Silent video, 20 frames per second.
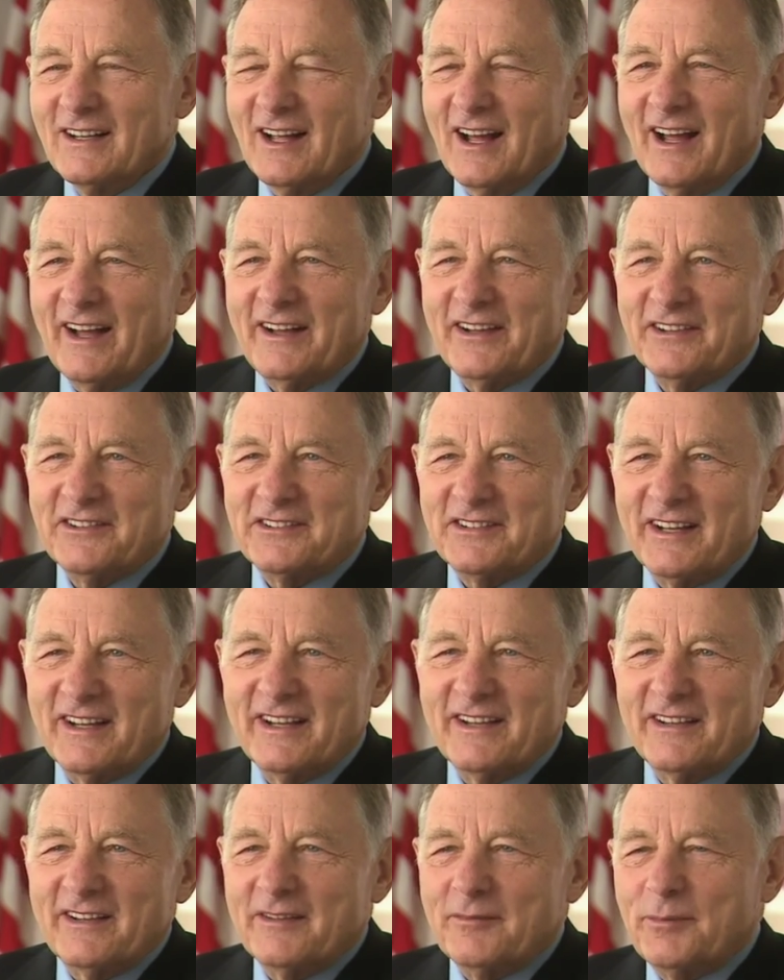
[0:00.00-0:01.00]
I could
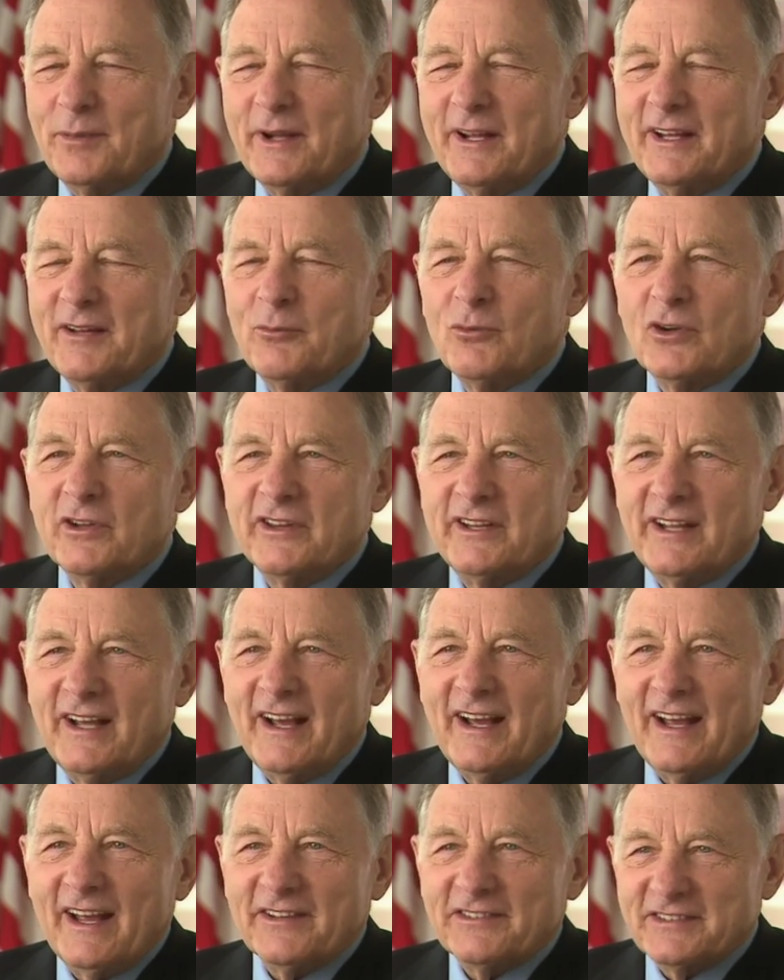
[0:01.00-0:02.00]
stand to pay them what they
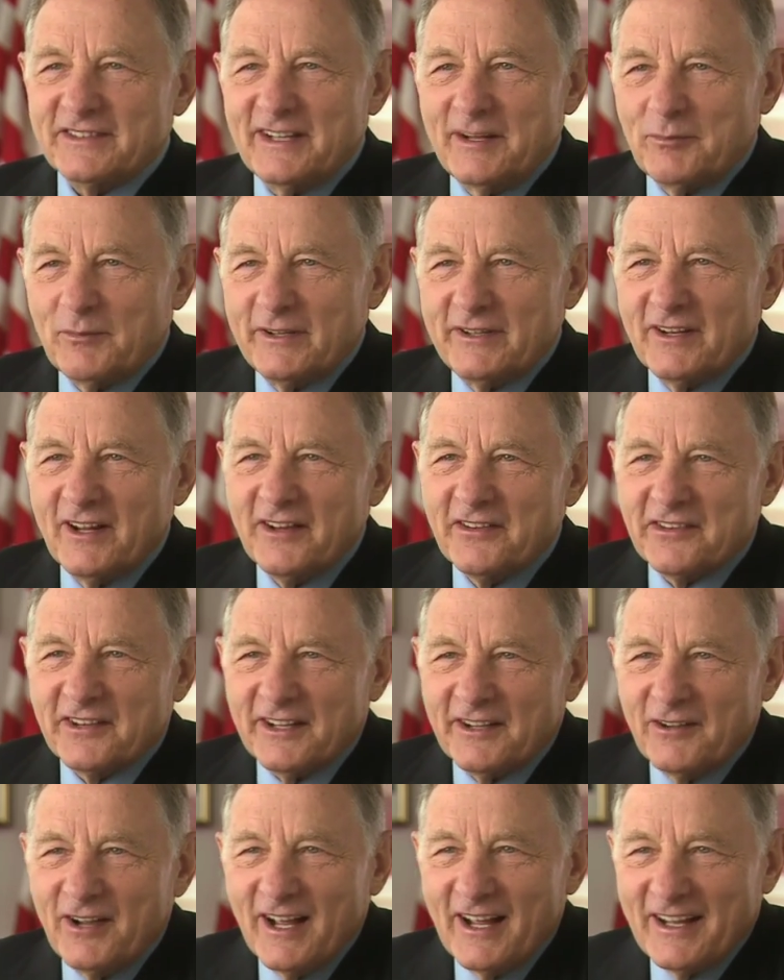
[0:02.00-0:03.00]
asked, namely
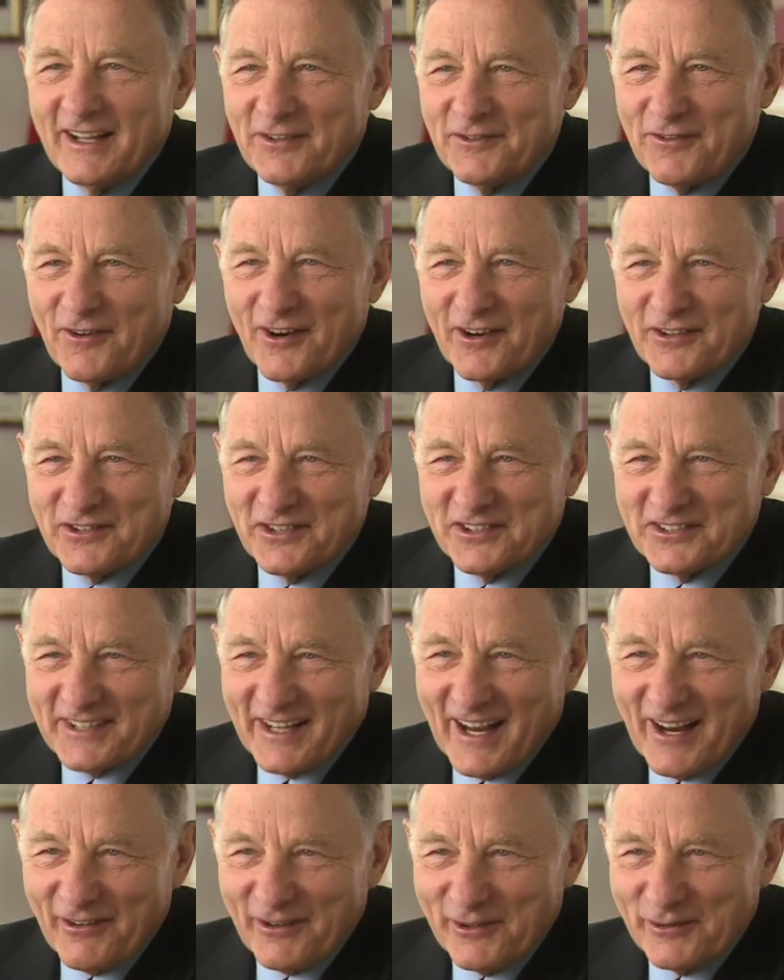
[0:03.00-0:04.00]
nothing, as far as the
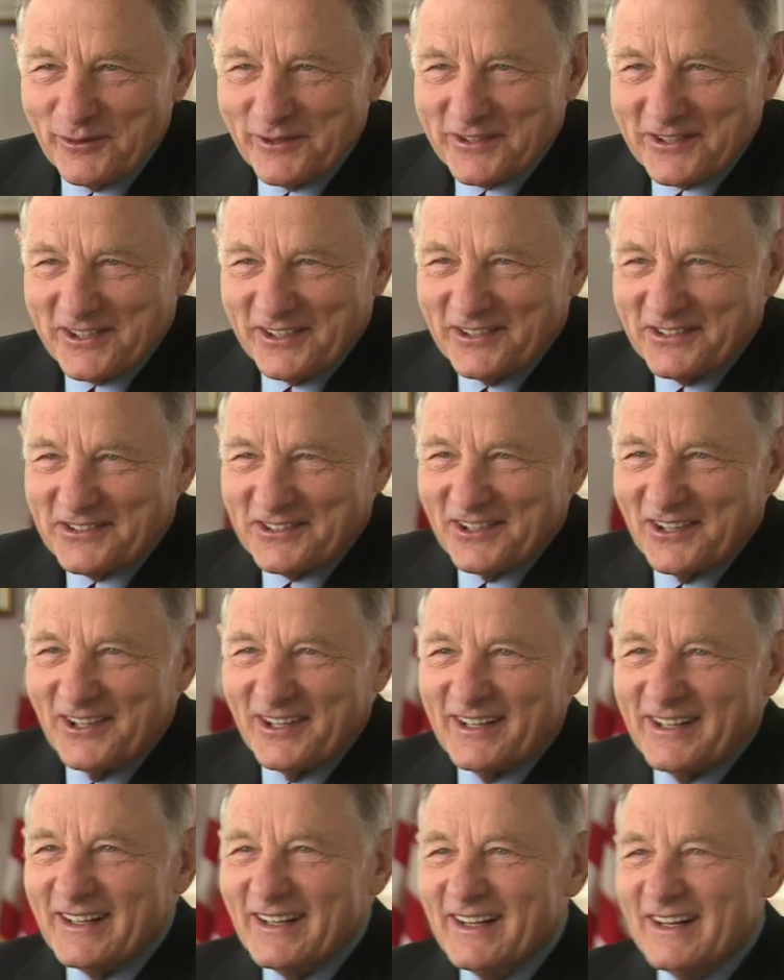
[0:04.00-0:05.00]
salary was
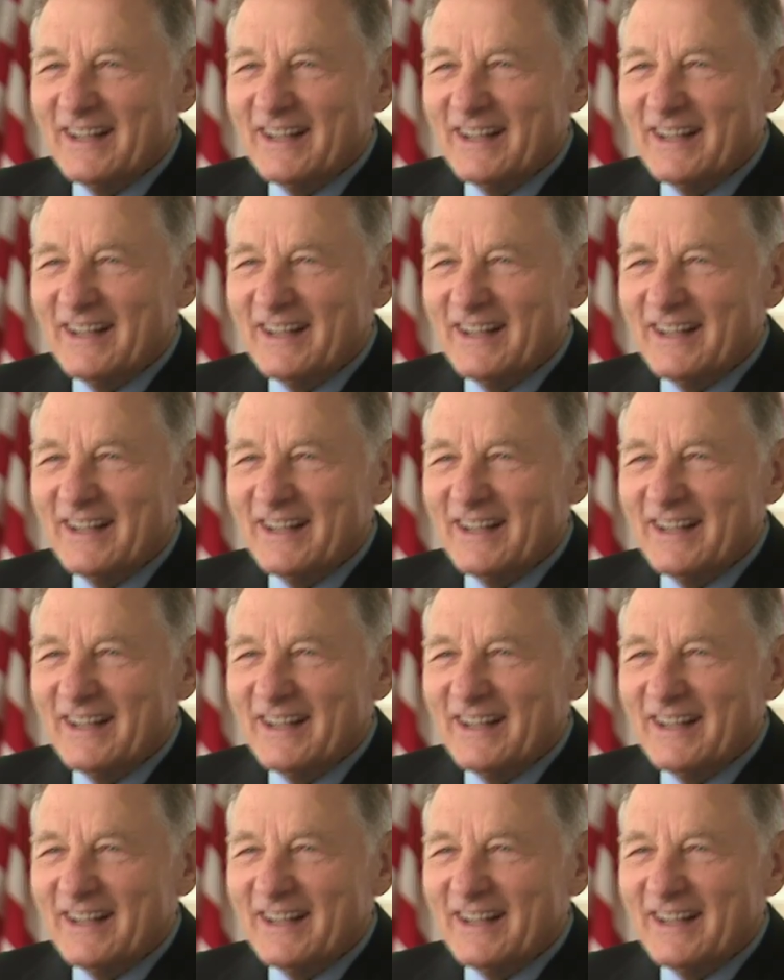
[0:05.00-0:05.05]
concerned.